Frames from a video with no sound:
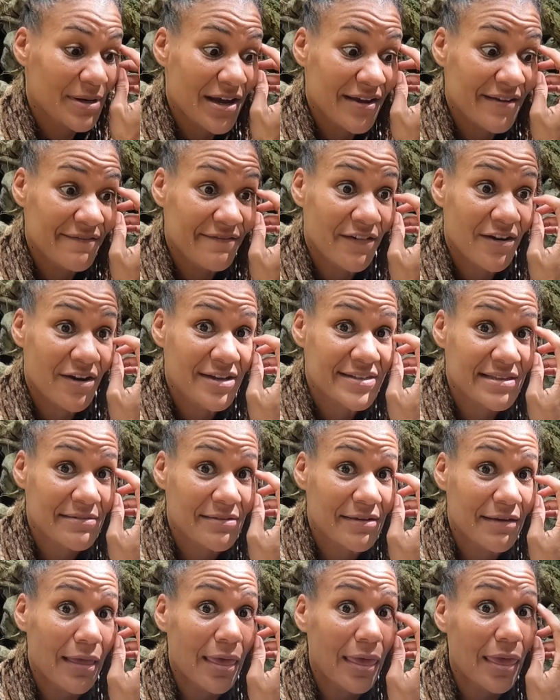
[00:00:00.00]
my voice and
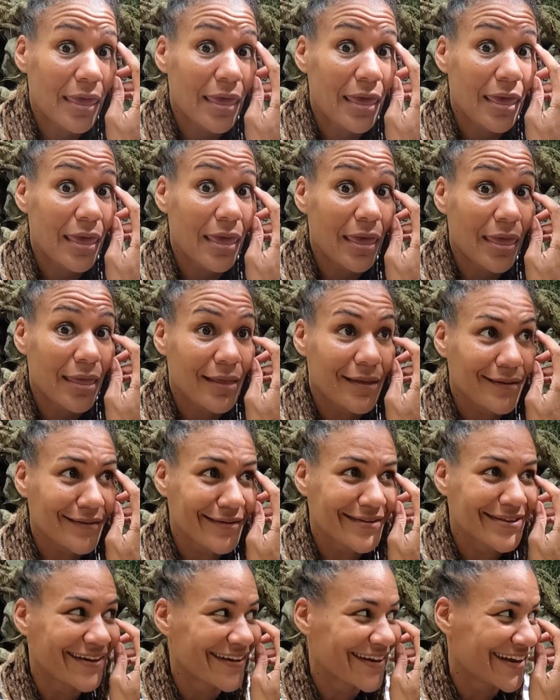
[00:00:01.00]
go, eh,
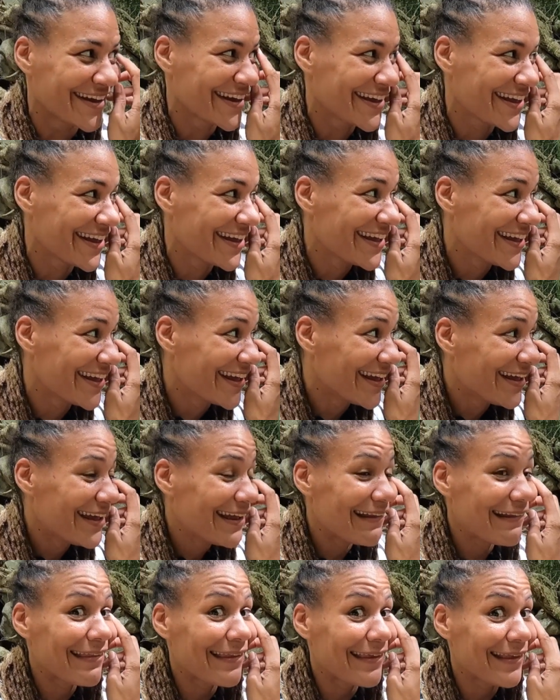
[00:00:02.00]
eh, eh.
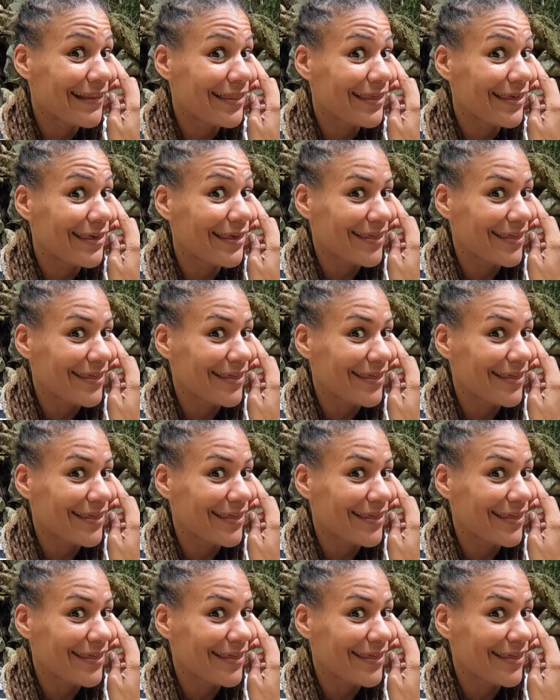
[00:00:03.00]
Lily!